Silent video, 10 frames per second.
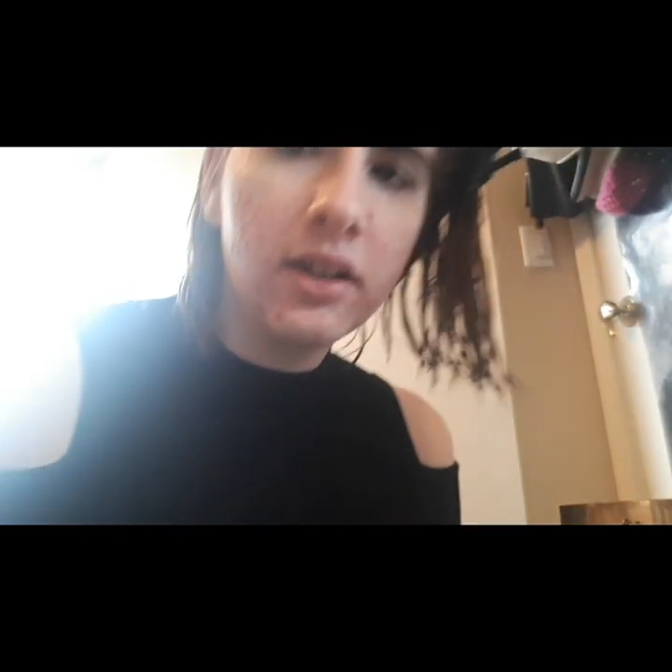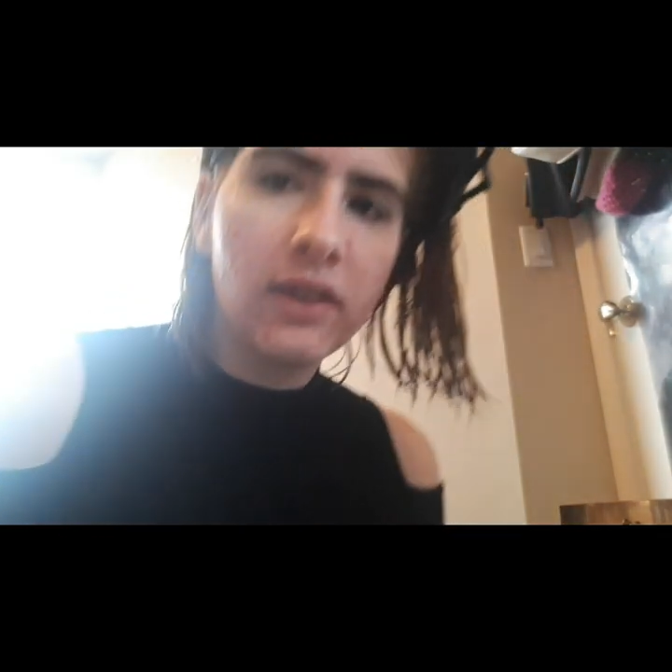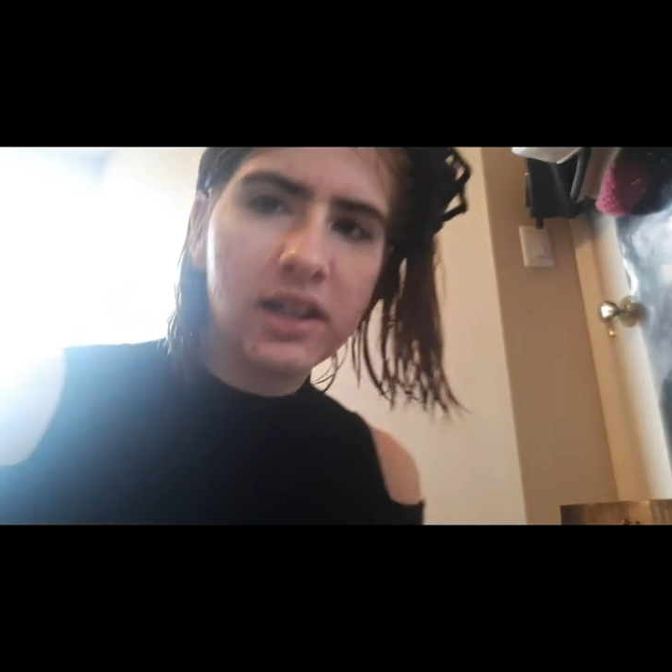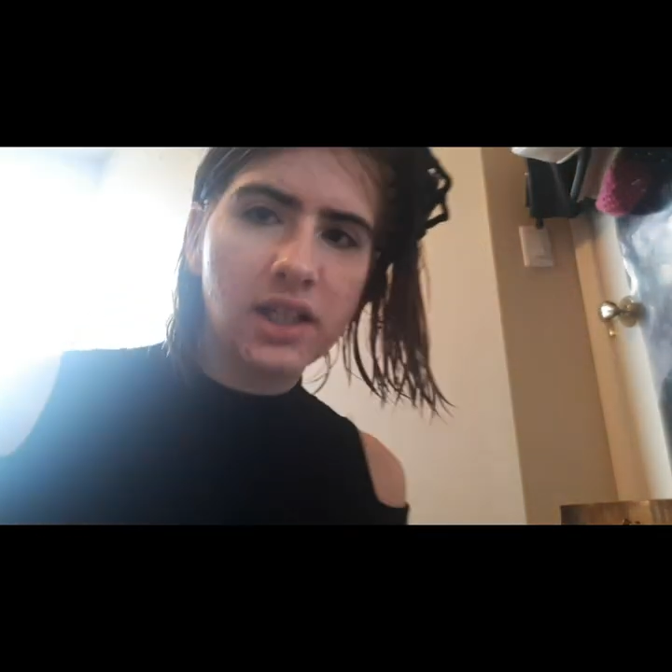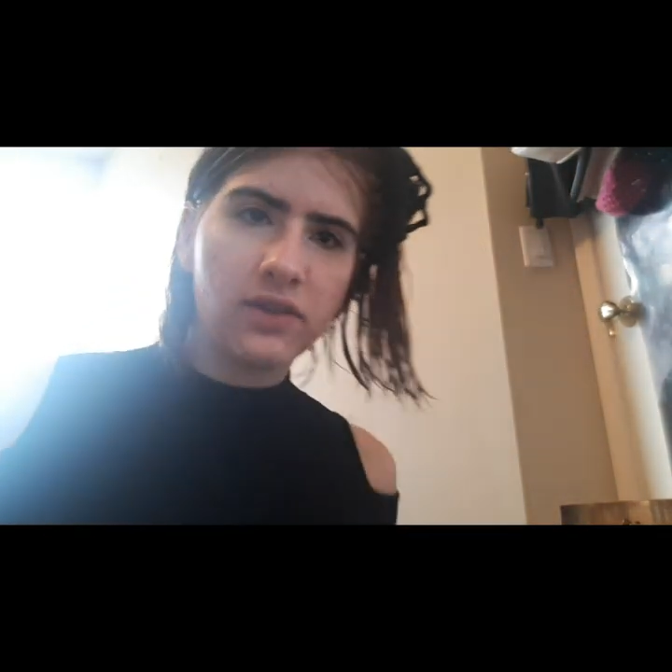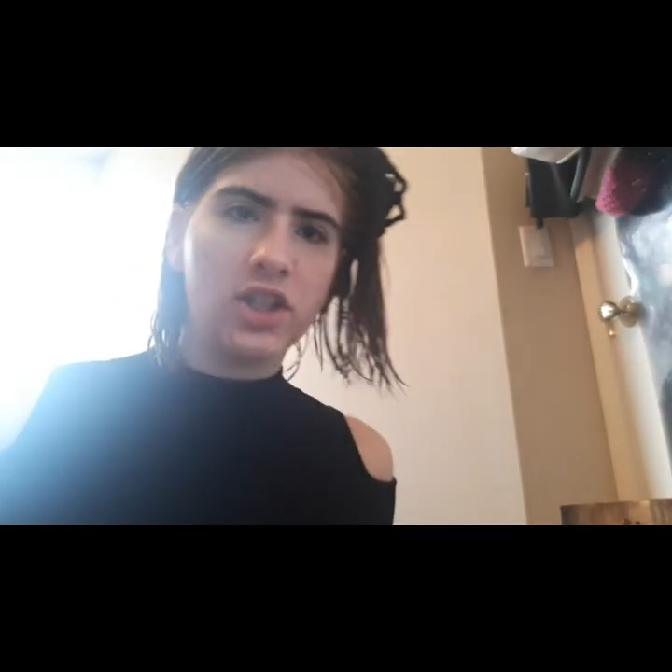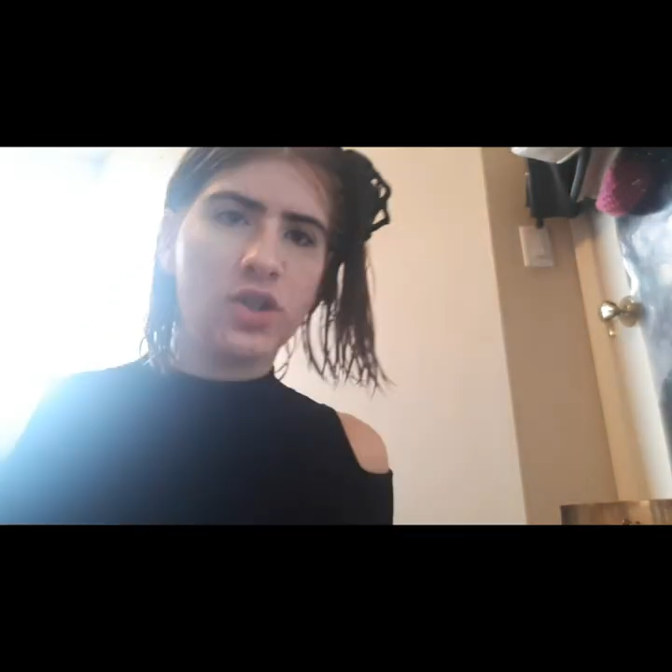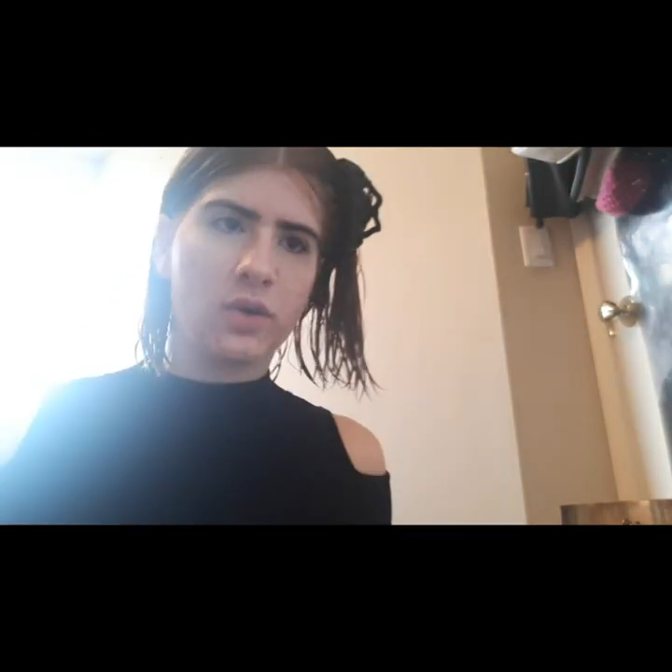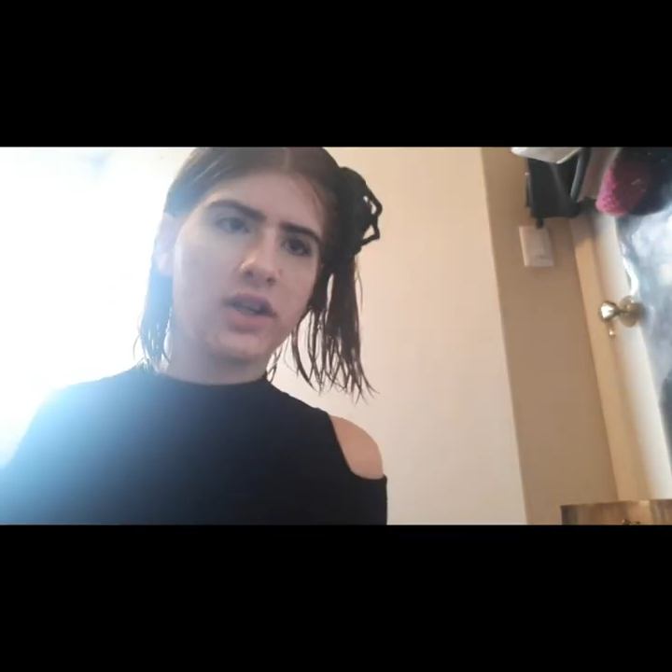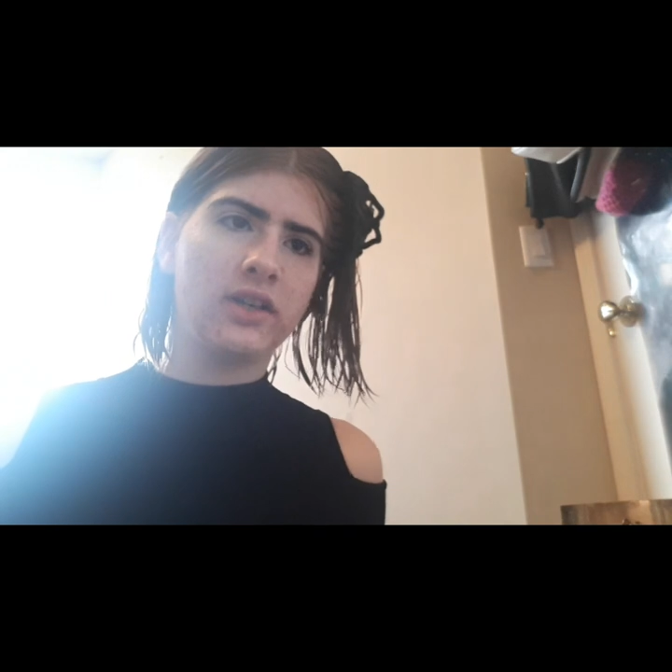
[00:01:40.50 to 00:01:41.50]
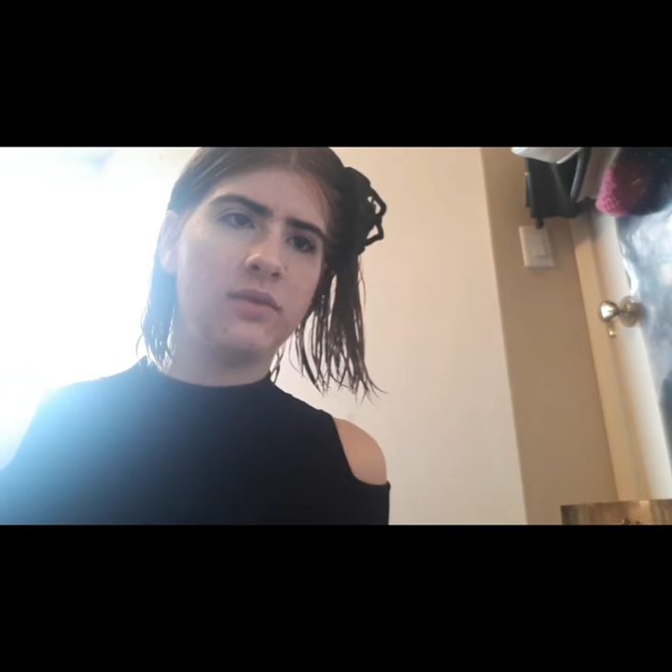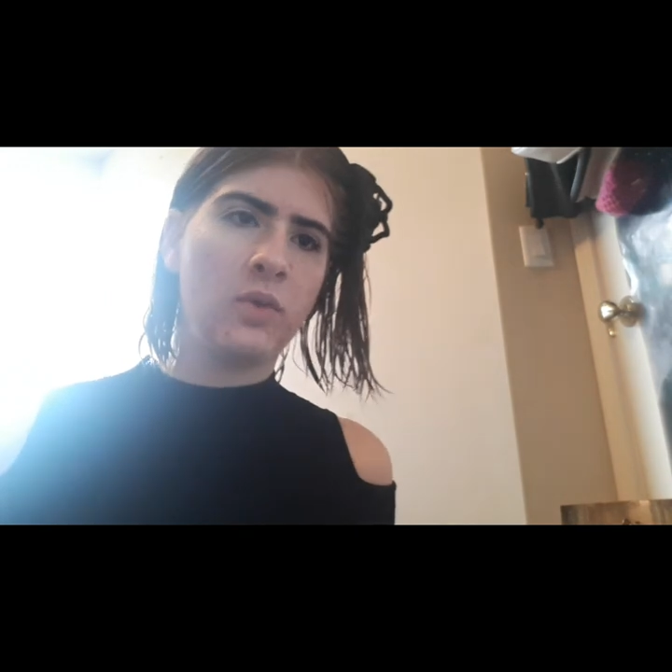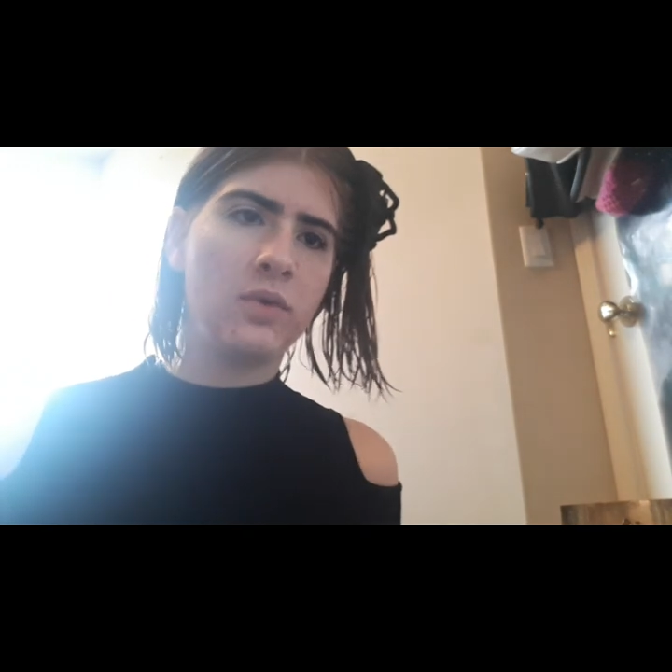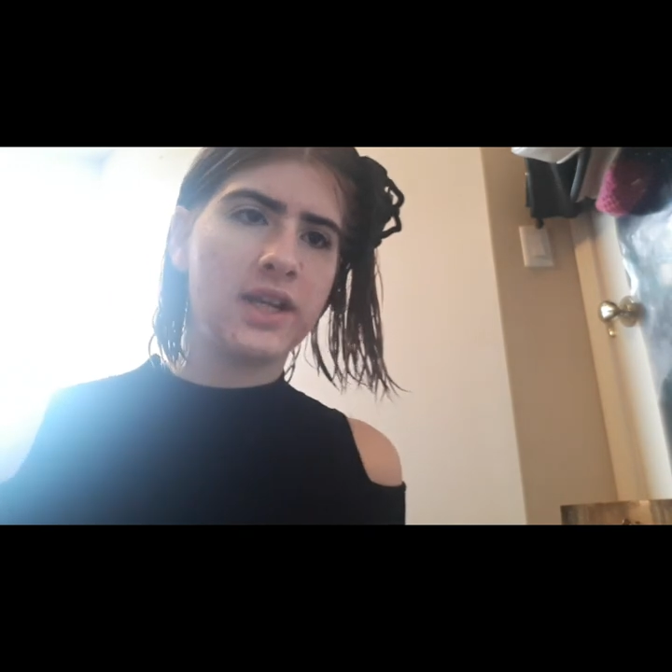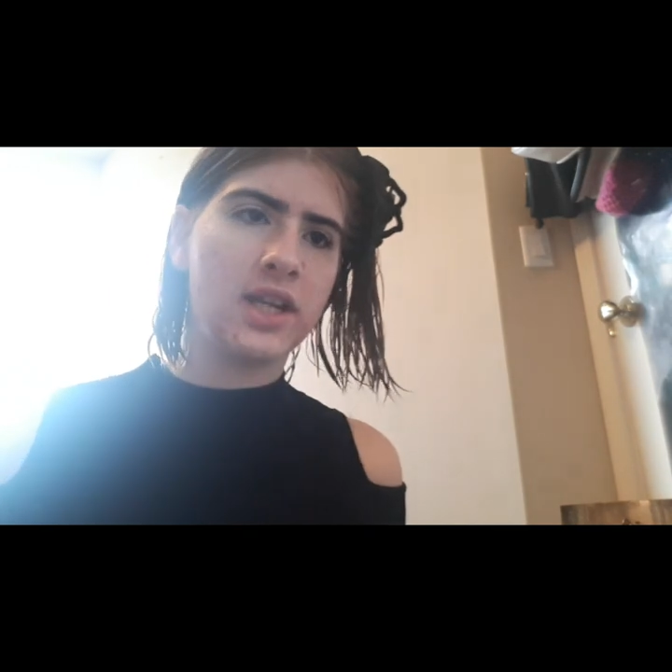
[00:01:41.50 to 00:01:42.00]
relatively short and
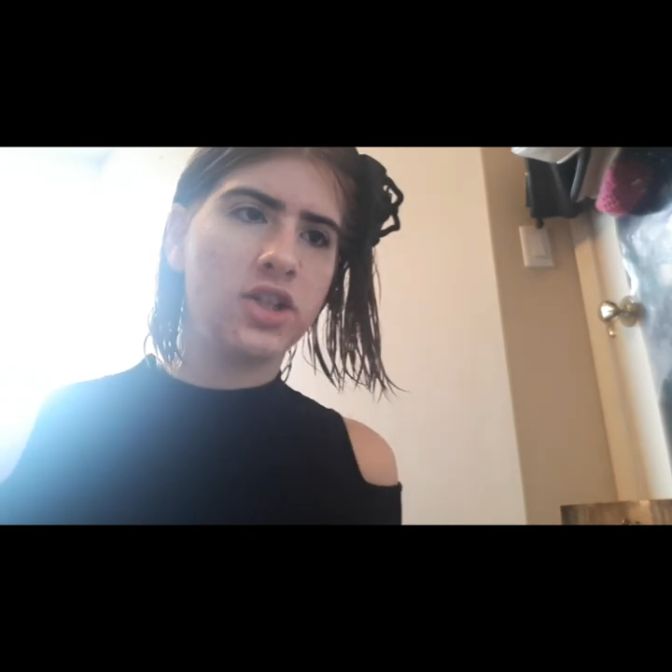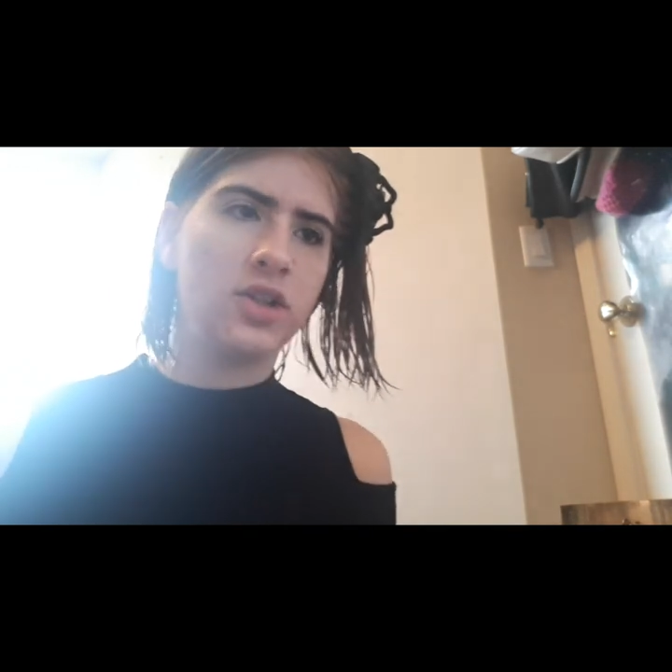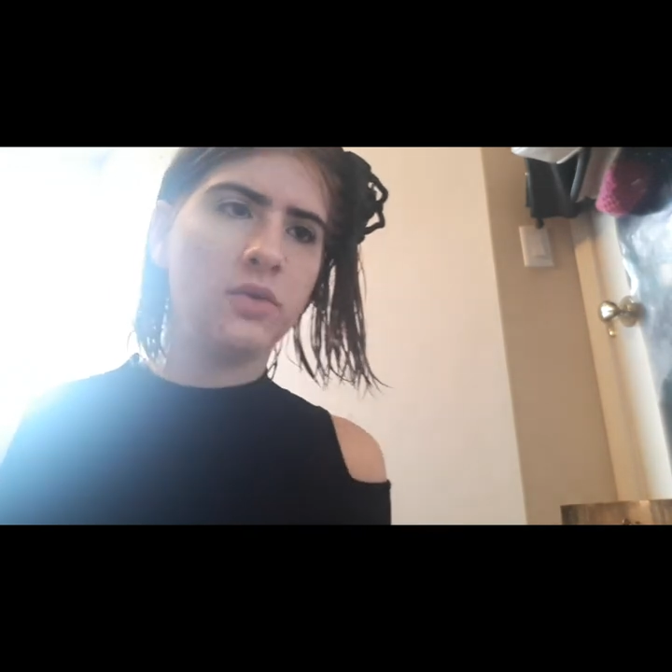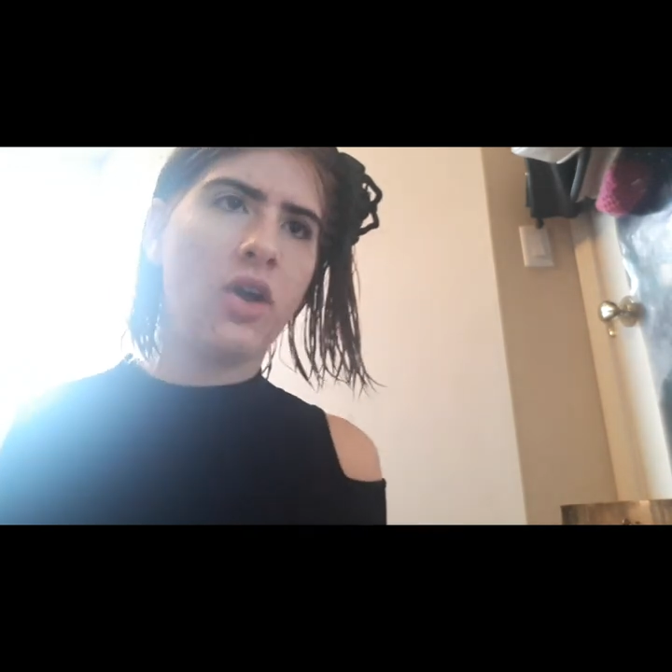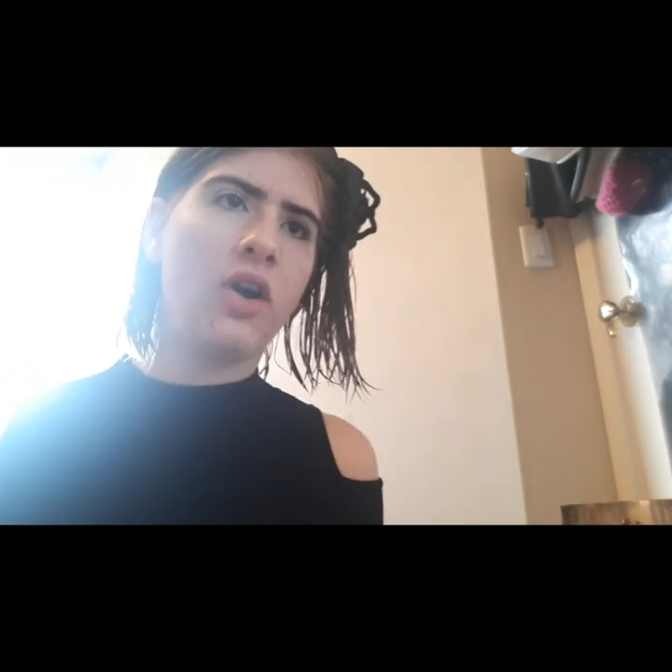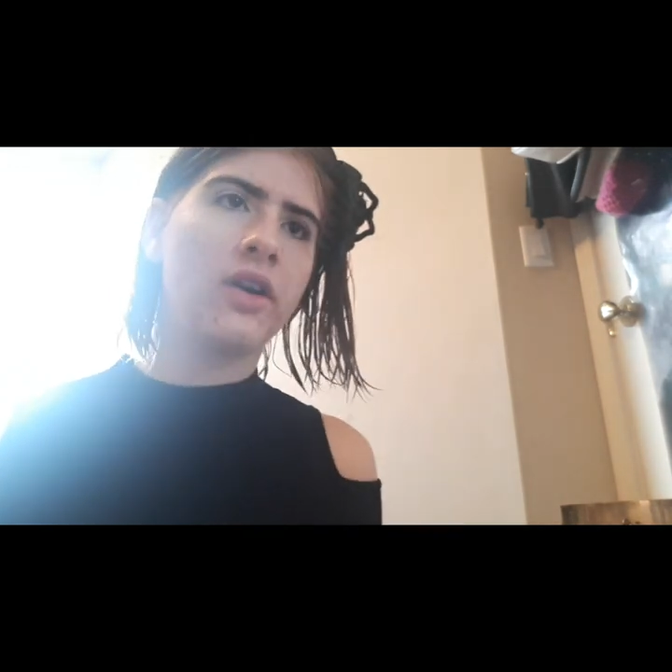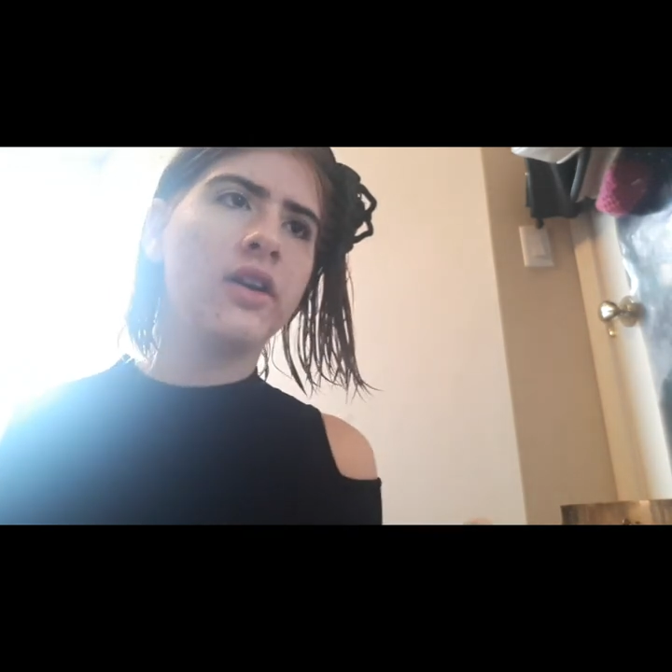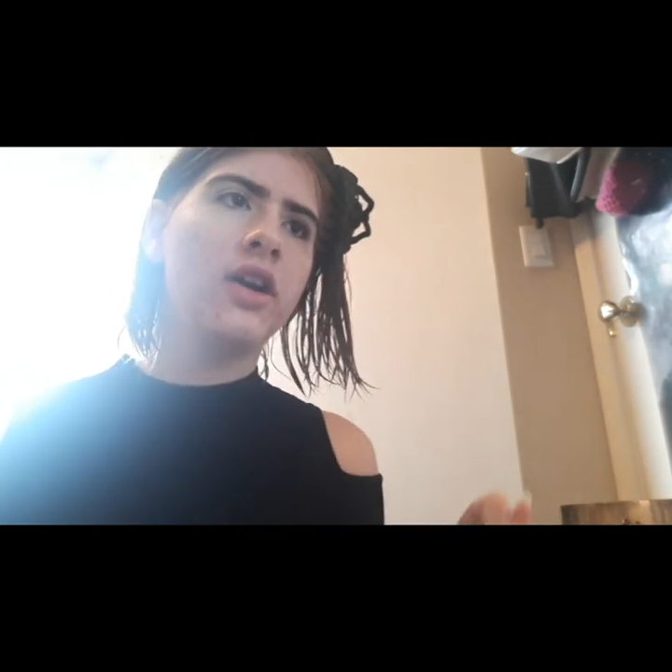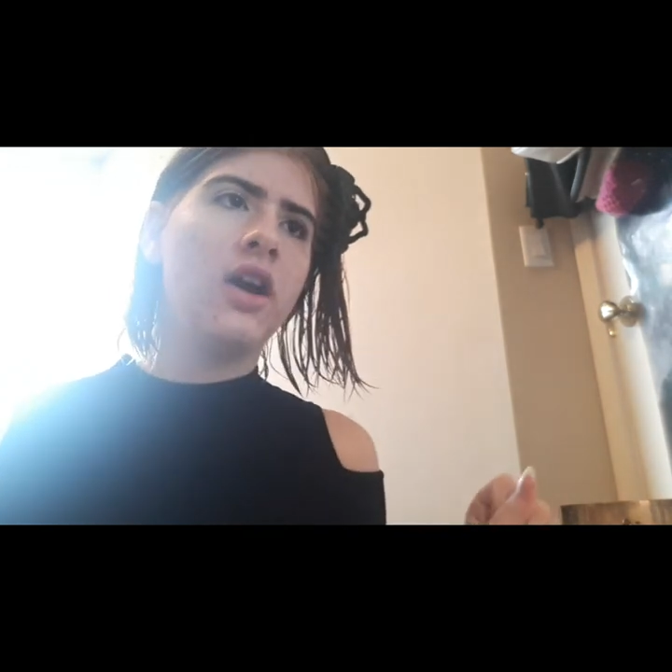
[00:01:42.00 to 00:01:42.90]
won't take too long.